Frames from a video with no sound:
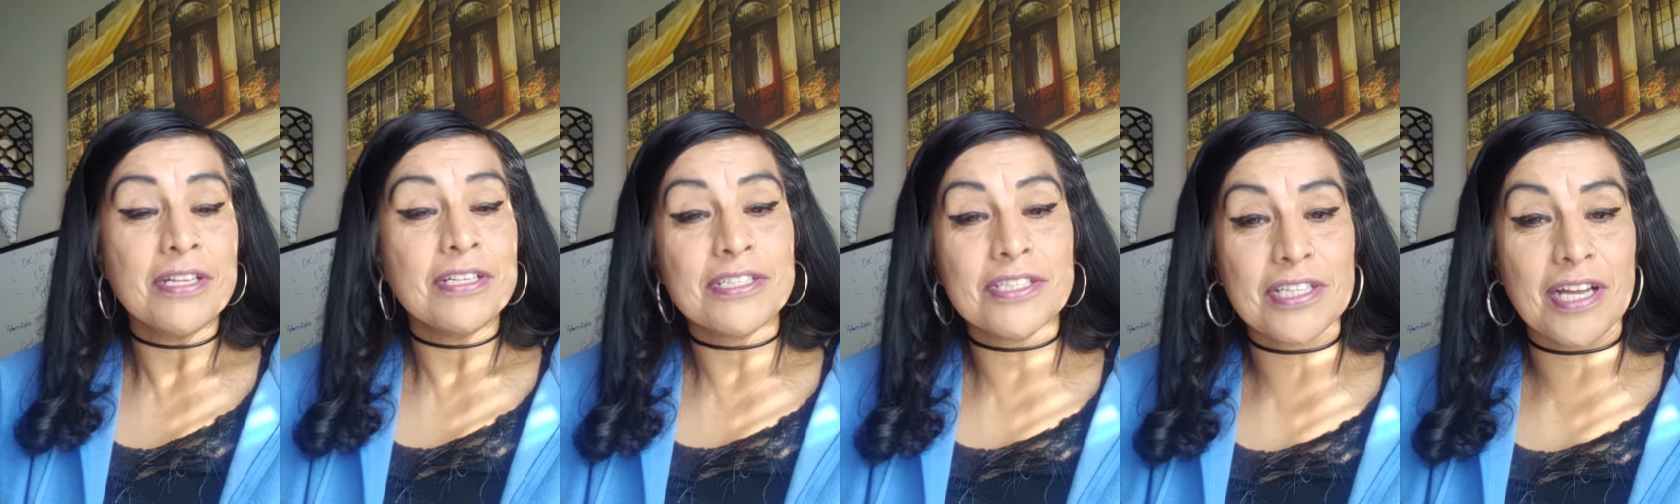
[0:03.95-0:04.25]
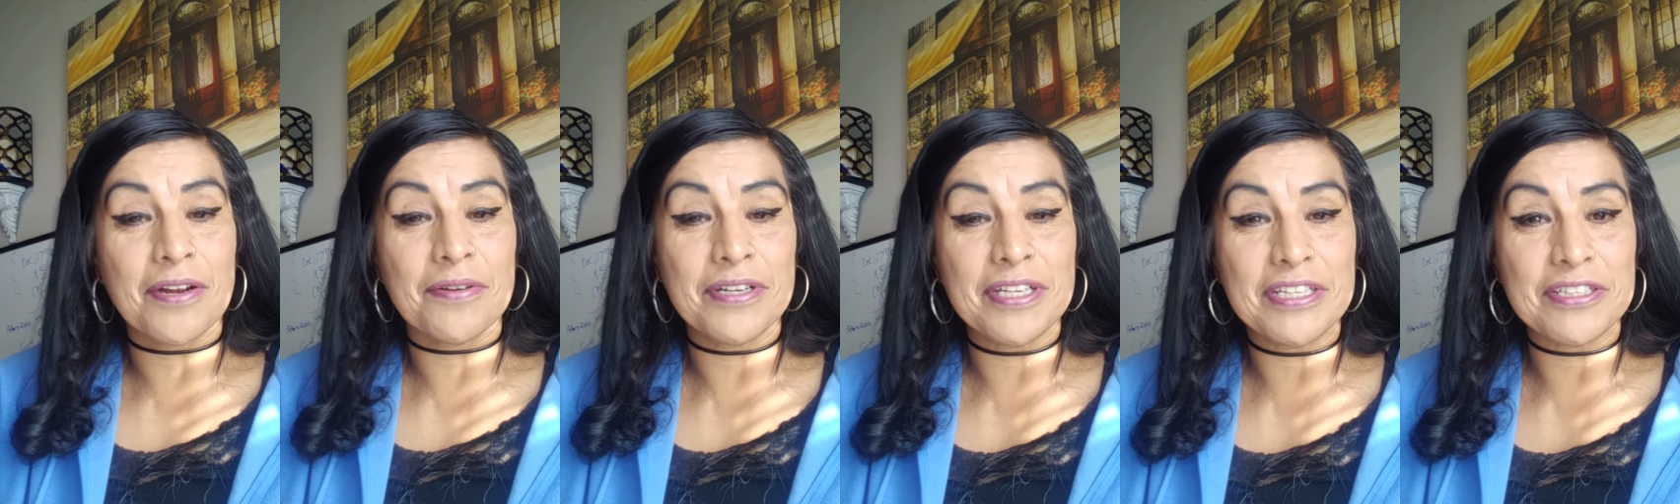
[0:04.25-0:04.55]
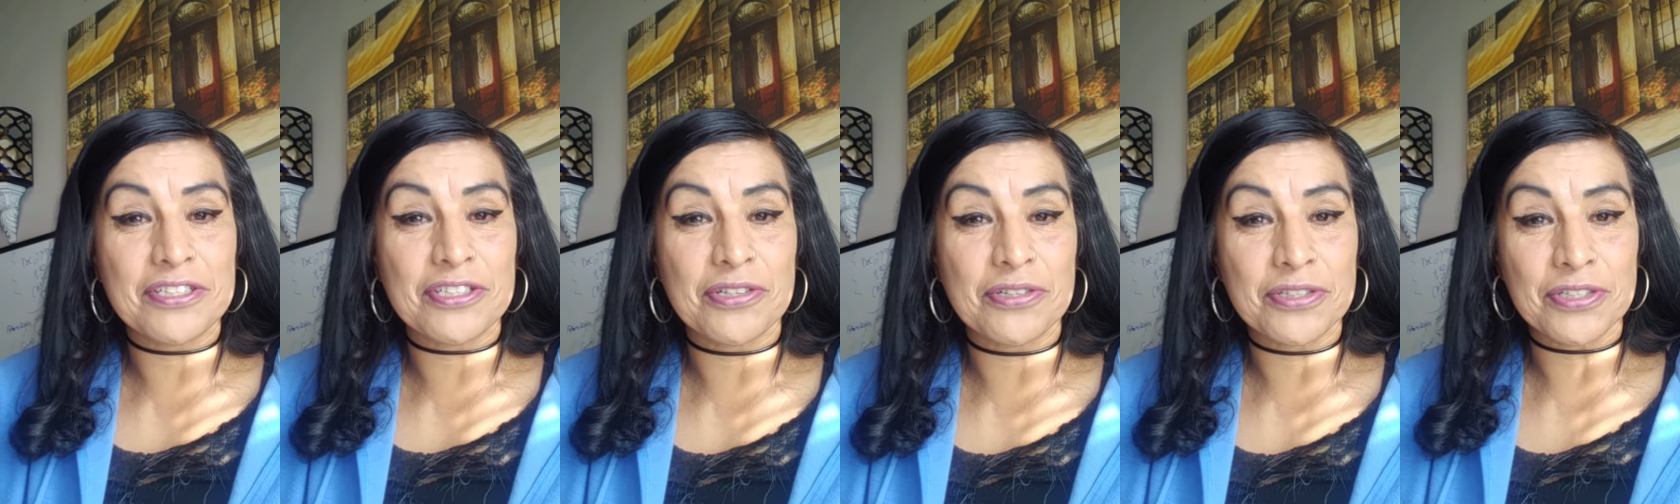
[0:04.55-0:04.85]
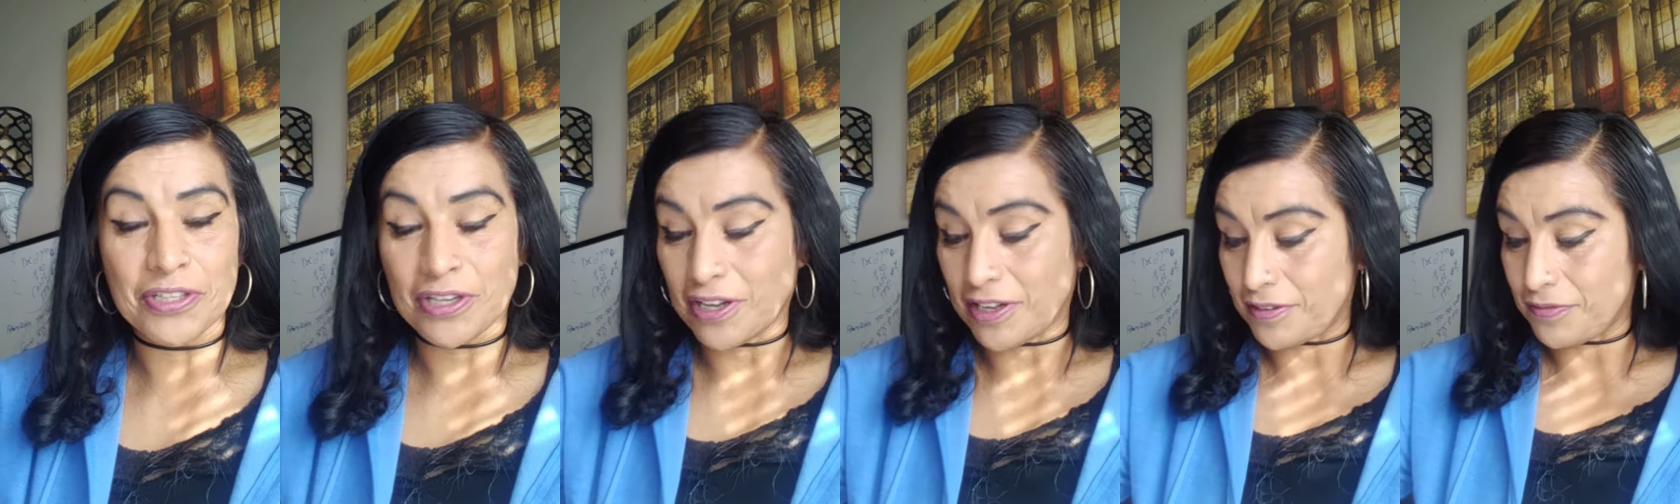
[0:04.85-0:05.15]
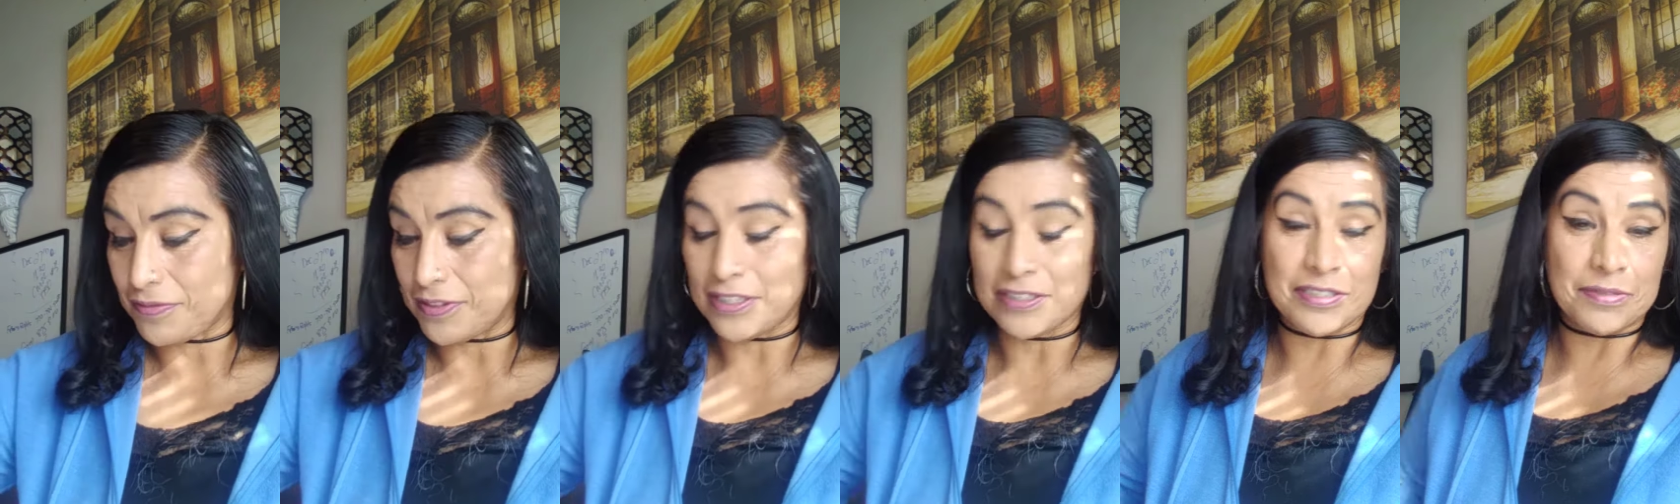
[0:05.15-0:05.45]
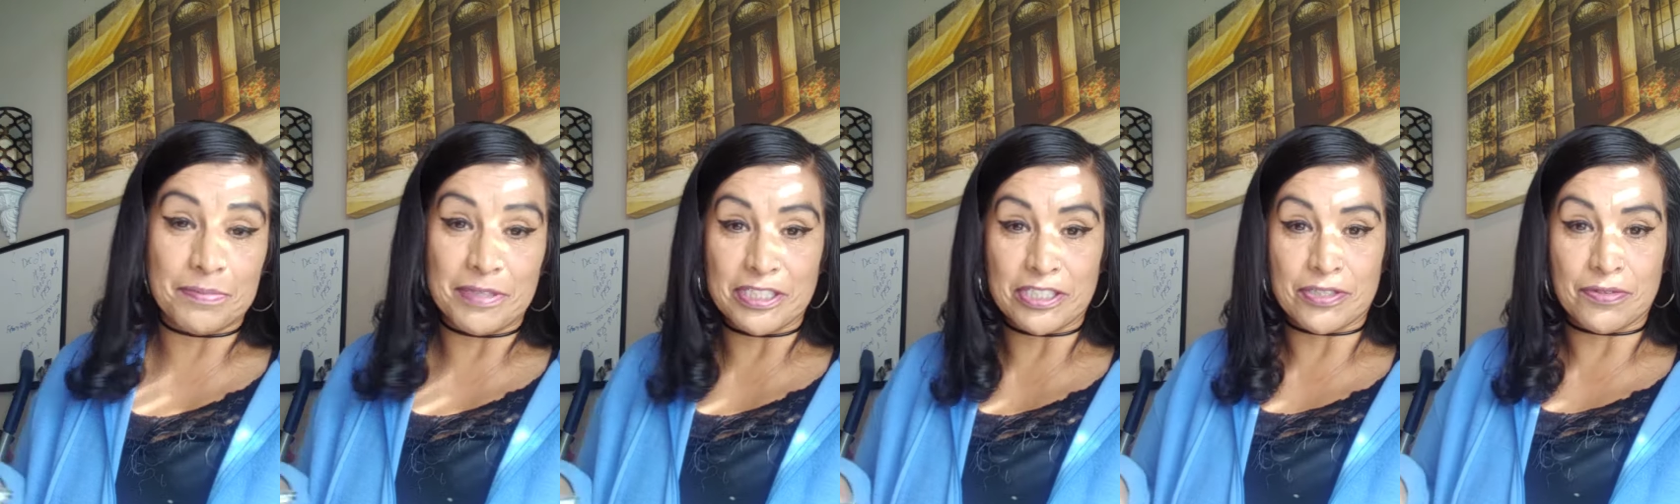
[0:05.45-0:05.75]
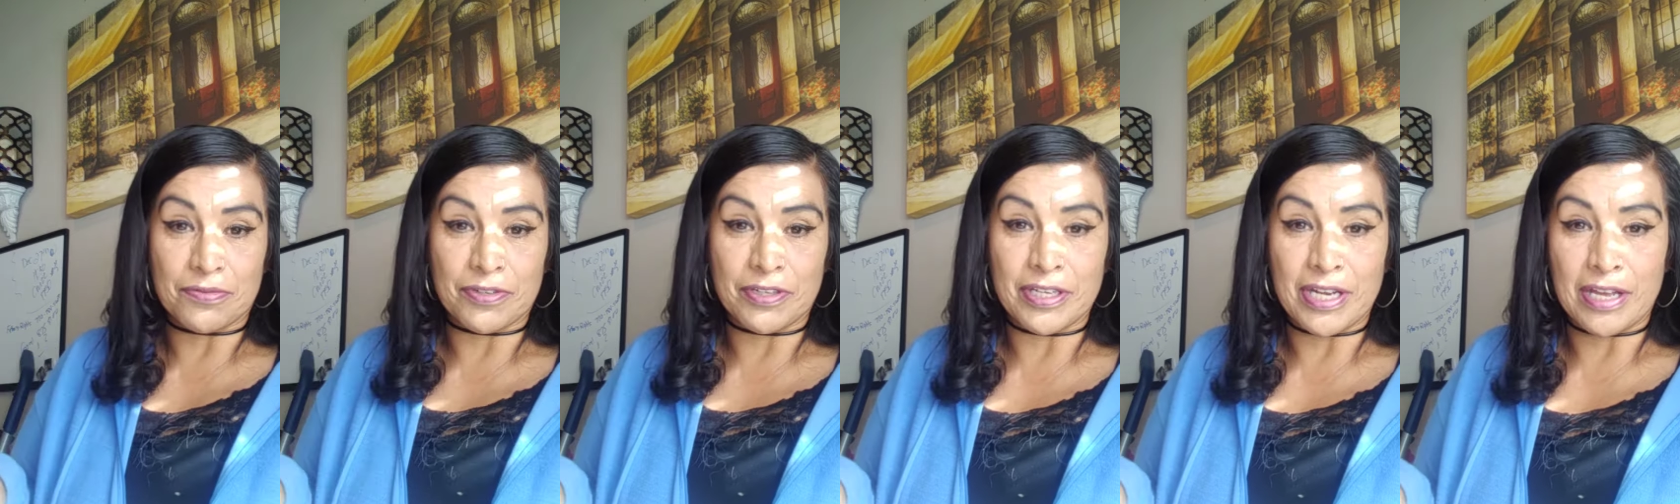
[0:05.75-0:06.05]
Sorry, it turned off. I must
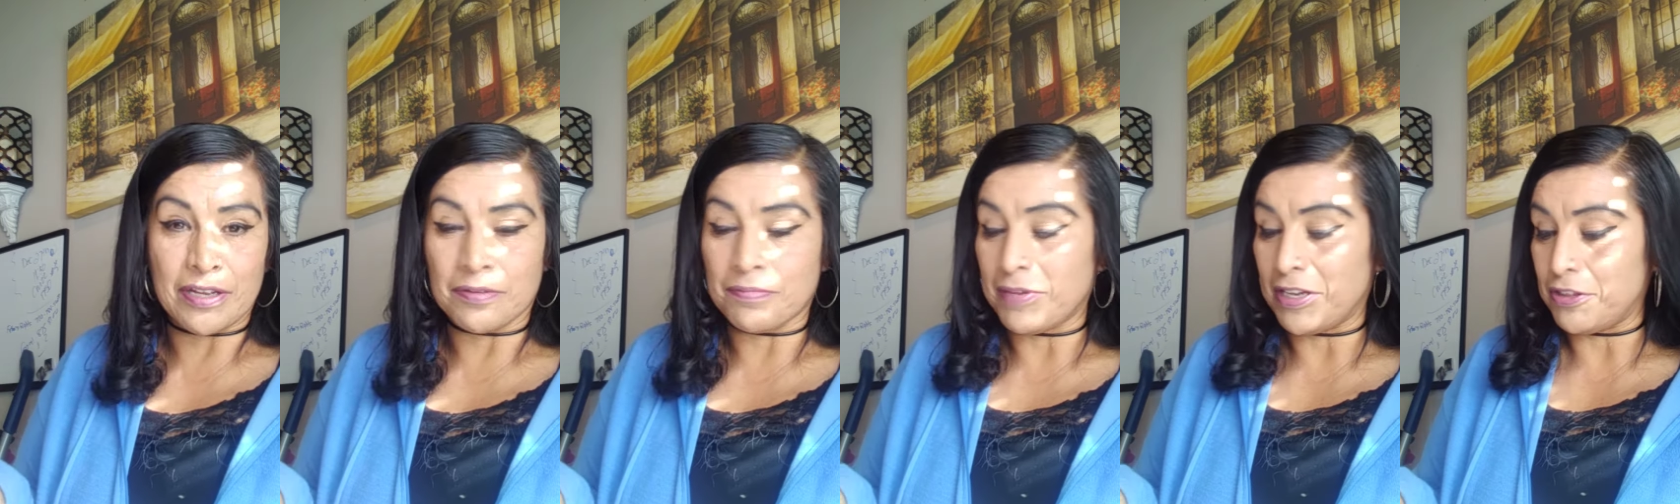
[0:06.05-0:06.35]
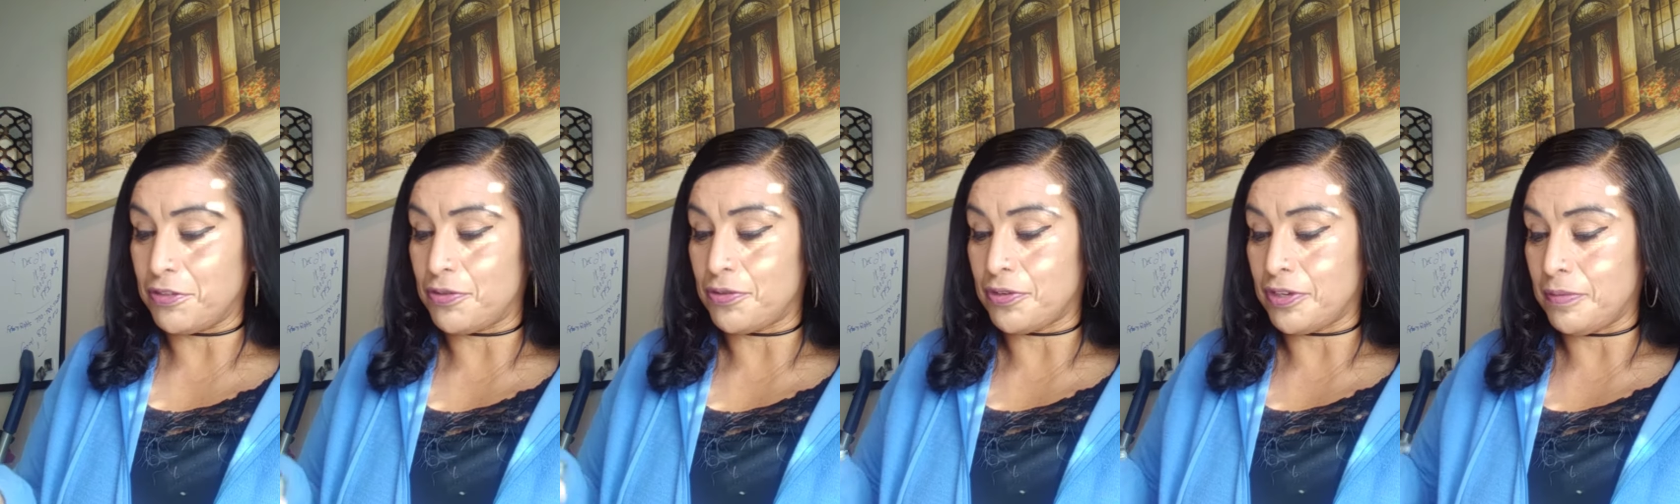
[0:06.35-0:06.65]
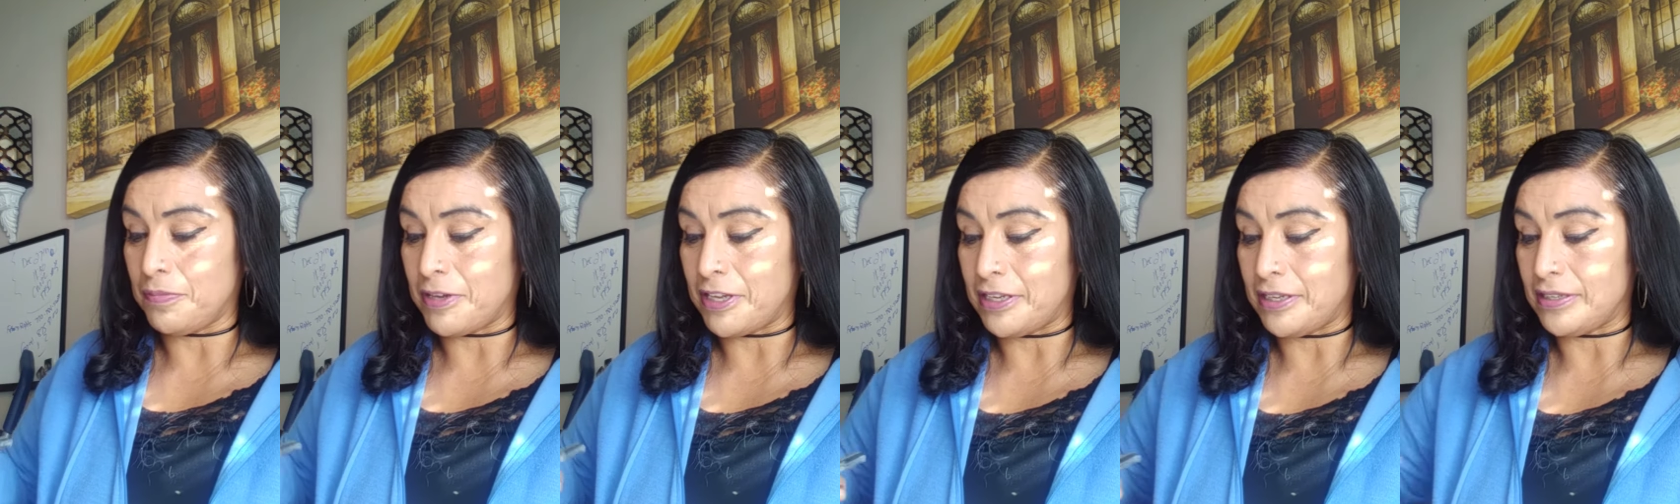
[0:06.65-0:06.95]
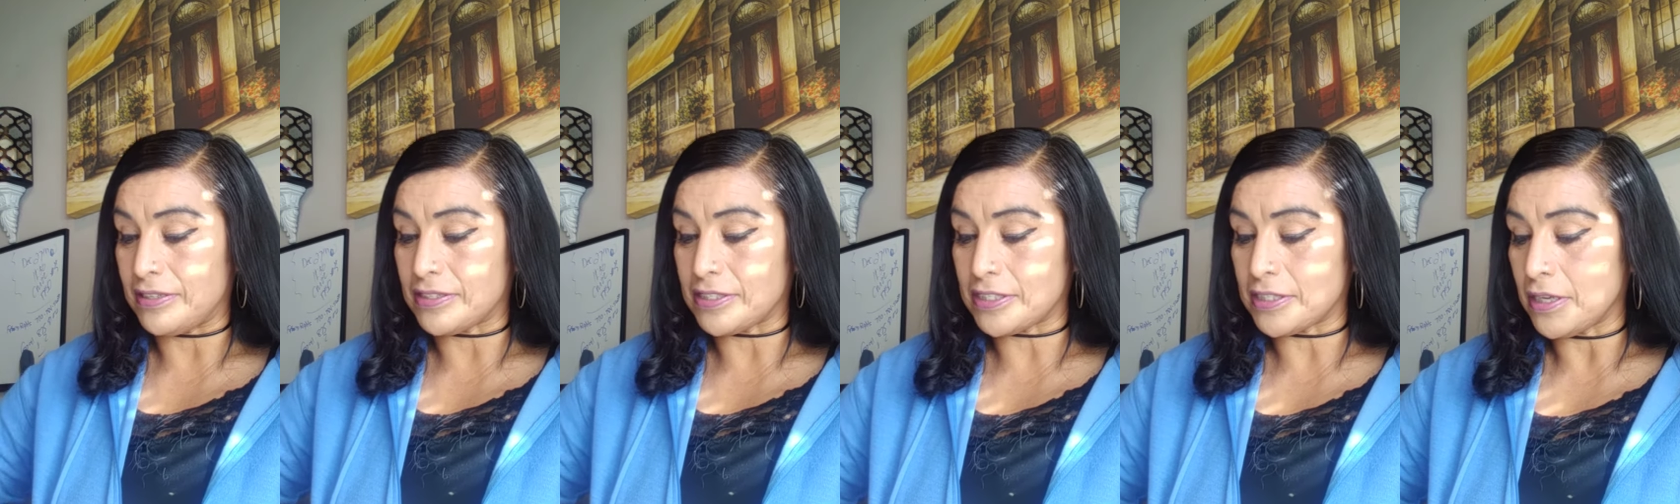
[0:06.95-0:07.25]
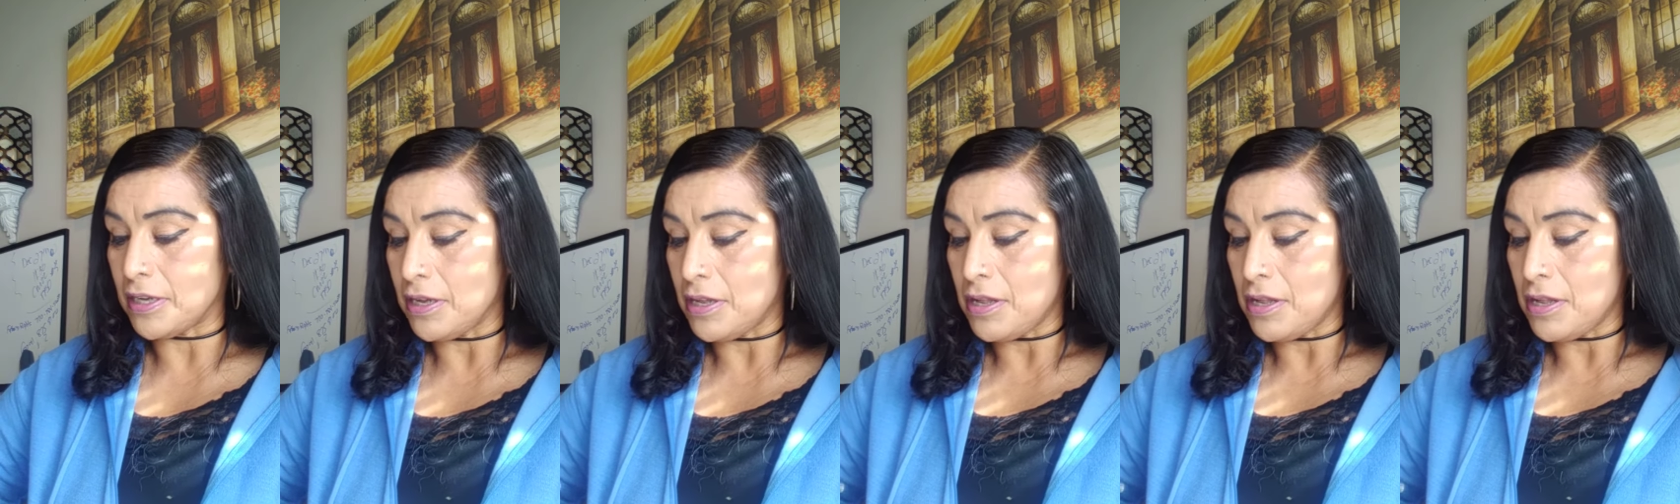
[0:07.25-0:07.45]
have run out of my 30 minutes.